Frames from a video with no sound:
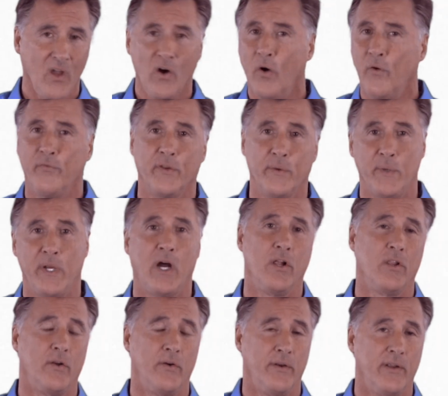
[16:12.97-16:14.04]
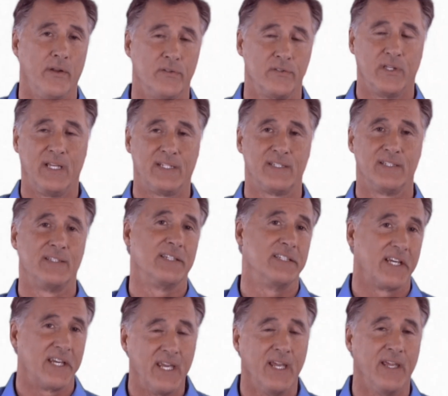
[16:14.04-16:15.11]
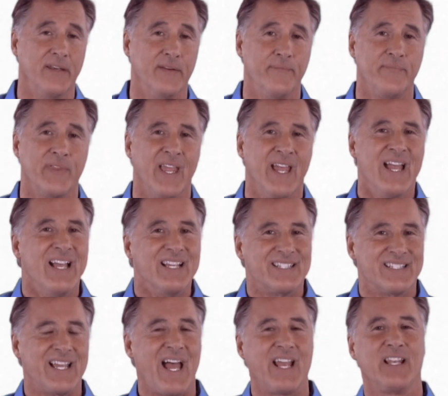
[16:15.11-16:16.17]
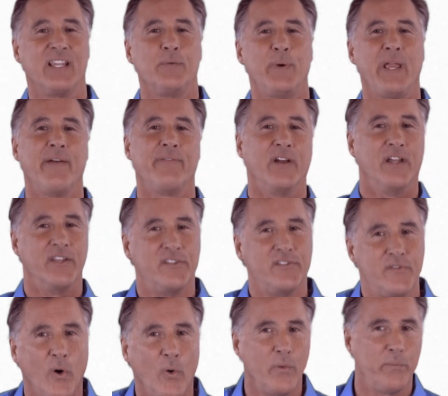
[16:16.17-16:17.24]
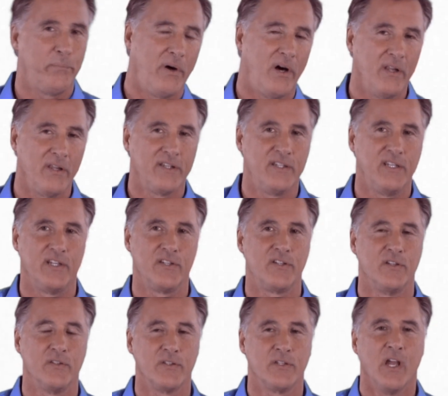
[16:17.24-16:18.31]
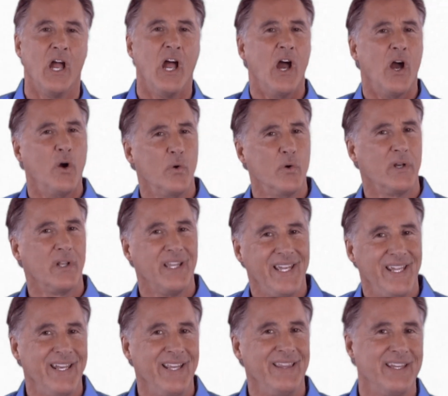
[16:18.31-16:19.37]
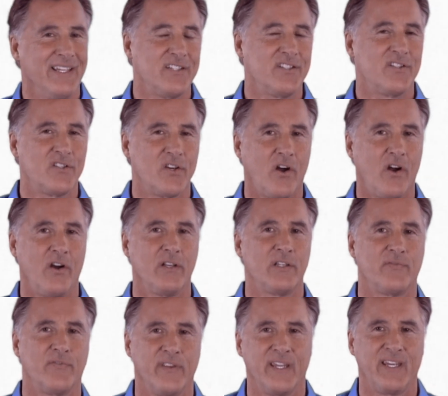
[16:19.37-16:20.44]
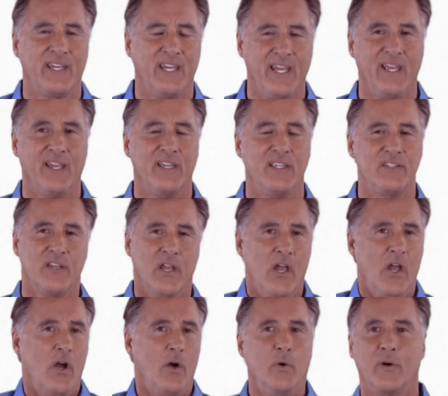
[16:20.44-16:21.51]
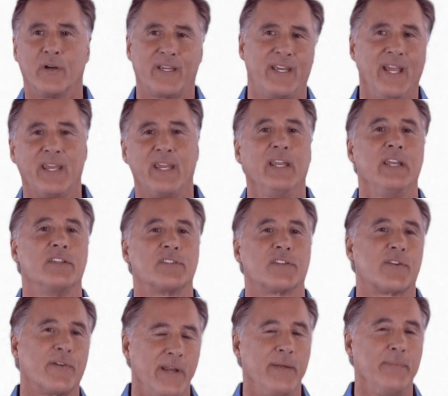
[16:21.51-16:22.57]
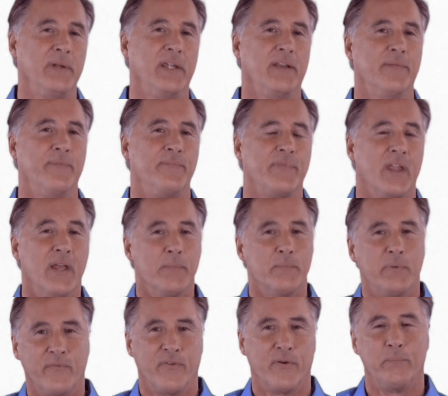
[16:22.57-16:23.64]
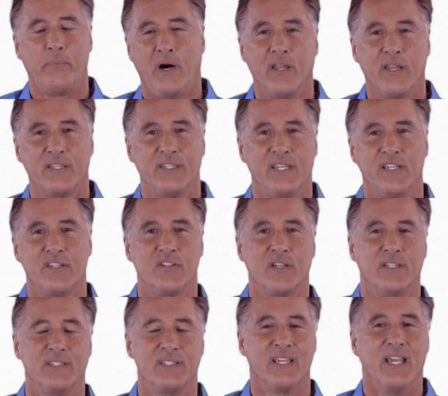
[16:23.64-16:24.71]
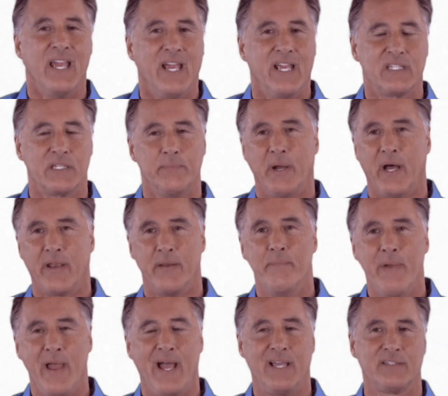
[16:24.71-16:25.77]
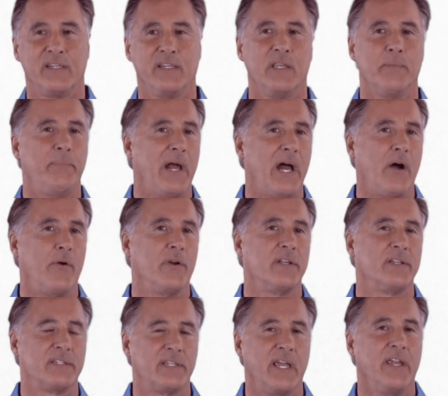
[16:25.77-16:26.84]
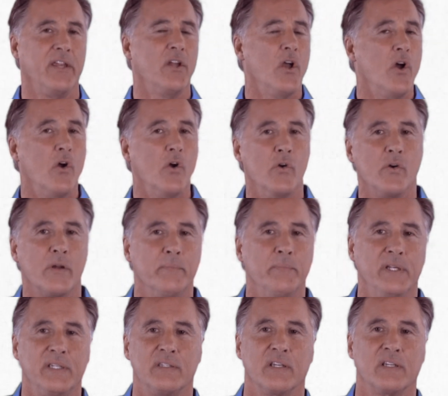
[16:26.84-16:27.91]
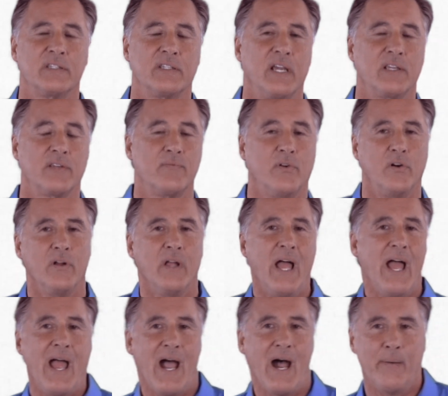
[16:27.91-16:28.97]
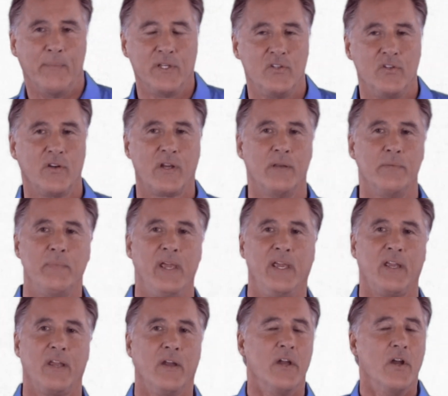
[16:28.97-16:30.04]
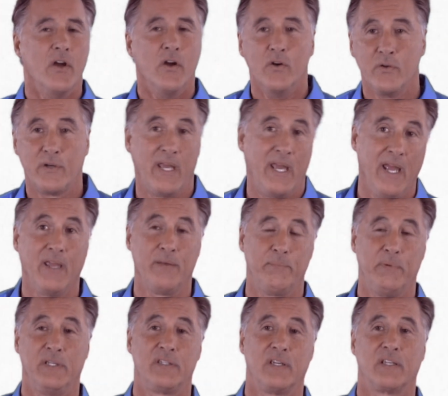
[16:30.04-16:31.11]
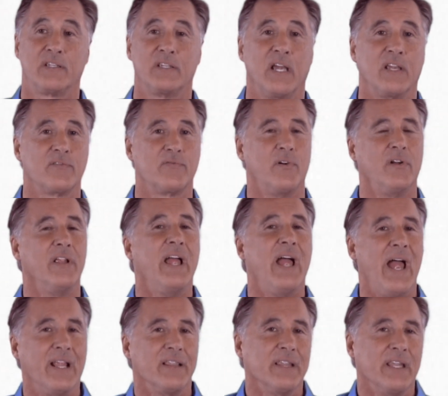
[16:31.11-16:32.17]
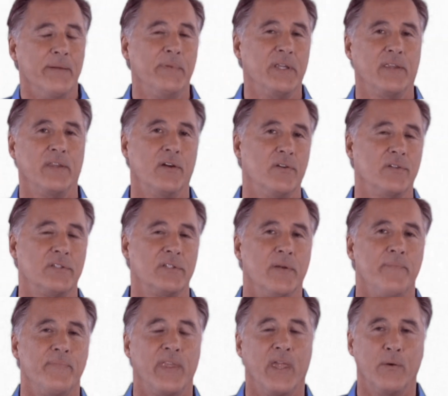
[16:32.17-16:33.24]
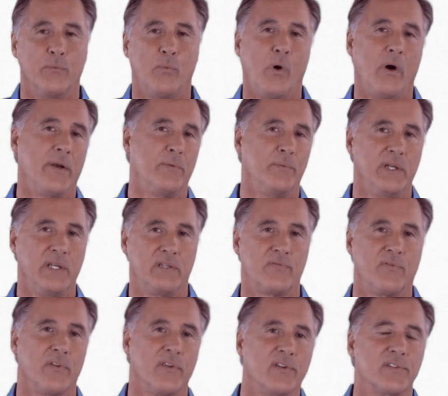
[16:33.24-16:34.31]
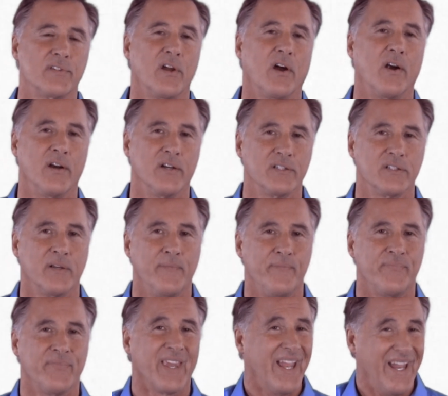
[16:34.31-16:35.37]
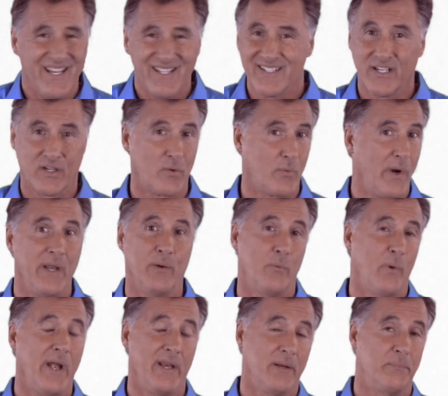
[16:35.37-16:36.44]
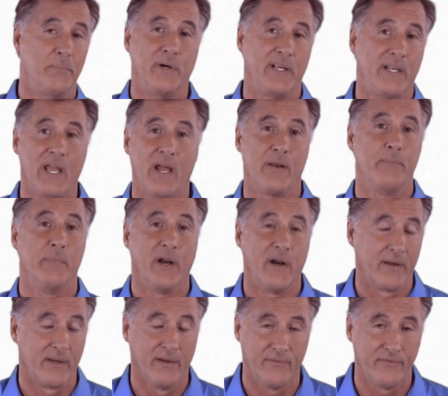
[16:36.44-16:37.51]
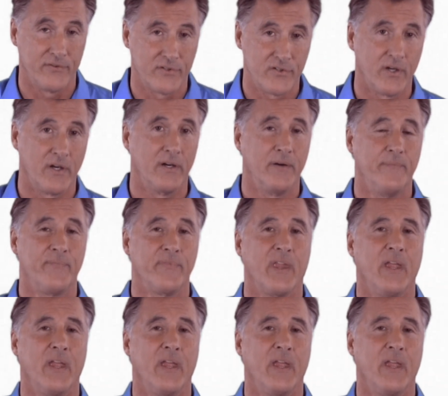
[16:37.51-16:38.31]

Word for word: Hopefully we all learned those lessons as a kid. Sadly, we have adult politicians who are leading this charge for the kids who are kicking and screaming. But for politicians, it's about amassing the power to say who can be successful, how much you can make, who can't be successful, and limit those that want to reach for the stars. It's a great way to bring down America, for sure.